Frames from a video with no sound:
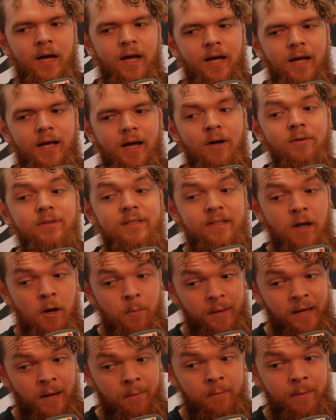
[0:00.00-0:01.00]
I'll
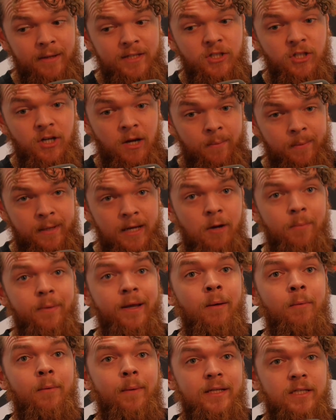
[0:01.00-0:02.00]
be coming back to Germany. I'll be
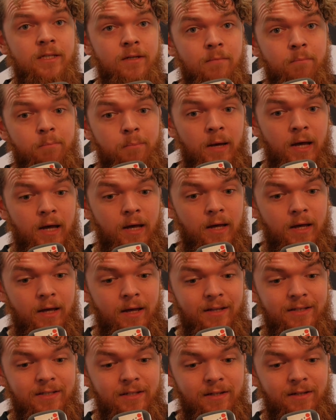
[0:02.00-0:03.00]
coming back
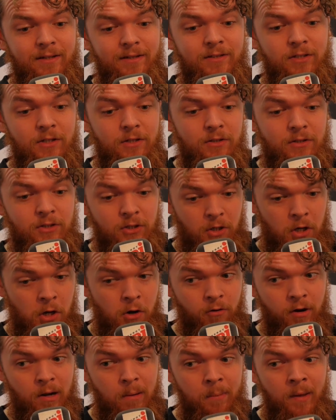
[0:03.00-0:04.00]
to
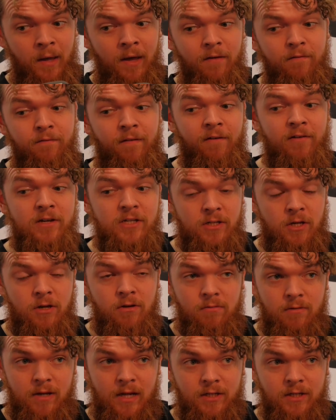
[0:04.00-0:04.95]
Europe very soon.